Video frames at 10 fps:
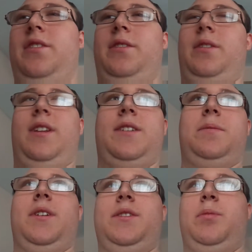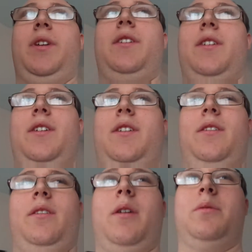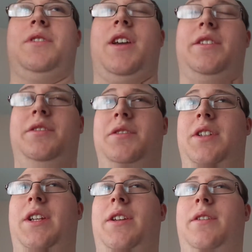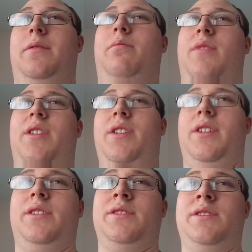the Let's Plays we did, it was actually me,